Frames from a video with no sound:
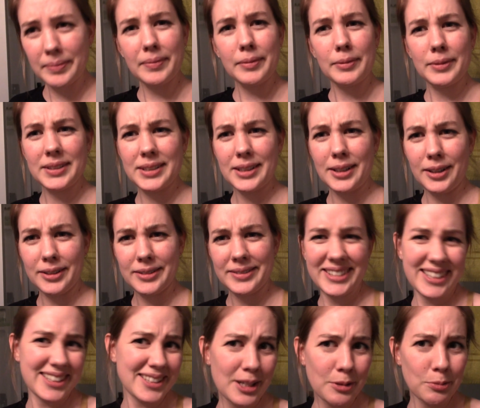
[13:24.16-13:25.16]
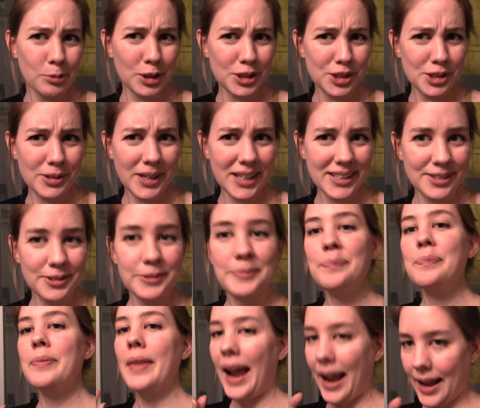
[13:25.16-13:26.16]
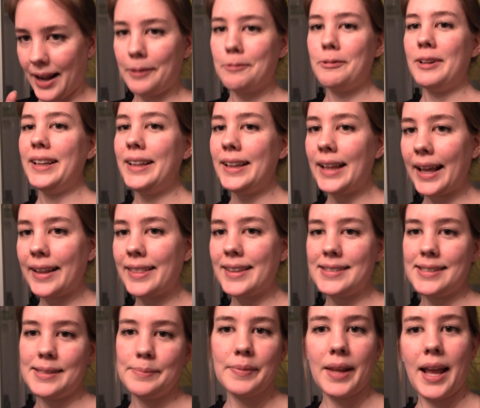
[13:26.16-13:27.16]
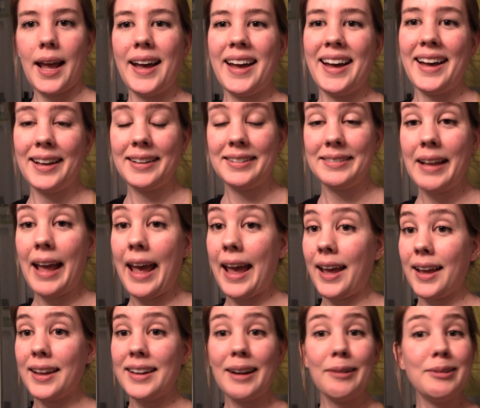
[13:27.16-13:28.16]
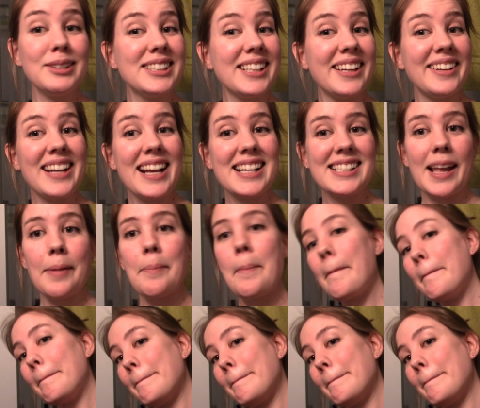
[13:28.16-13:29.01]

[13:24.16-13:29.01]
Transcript: what's it called? Tinted Moisturizer. Really like this, and I will see you next time.